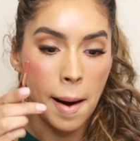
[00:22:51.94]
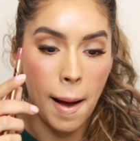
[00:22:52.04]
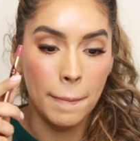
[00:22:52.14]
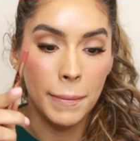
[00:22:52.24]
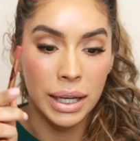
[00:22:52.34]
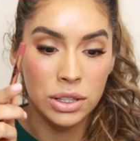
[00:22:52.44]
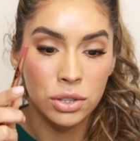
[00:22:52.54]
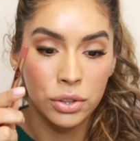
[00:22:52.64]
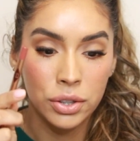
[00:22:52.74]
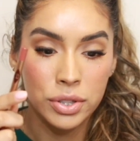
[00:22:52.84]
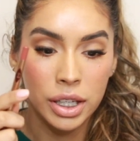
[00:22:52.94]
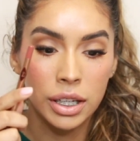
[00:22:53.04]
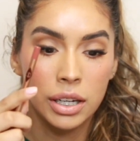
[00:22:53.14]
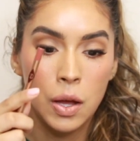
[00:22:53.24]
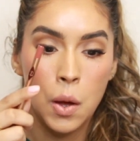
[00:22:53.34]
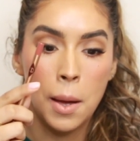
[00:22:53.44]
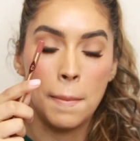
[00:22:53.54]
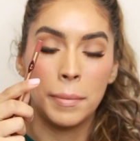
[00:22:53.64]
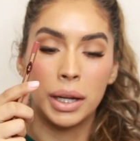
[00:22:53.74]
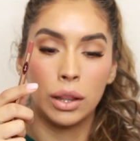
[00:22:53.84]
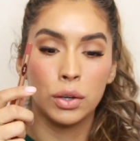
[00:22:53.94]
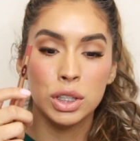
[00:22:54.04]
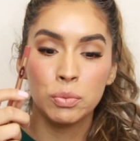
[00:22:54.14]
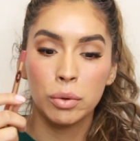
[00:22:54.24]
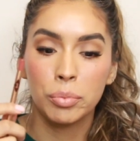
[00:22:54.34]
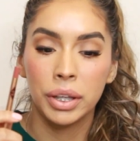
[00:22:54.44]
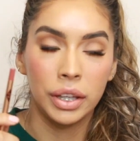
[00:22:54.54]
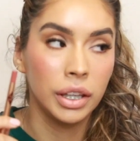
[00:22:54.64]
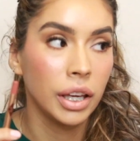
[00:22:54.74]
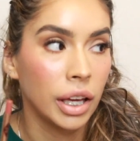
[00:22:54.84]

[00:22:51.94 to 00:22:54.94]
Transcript: I might still use it, but it looks more pink,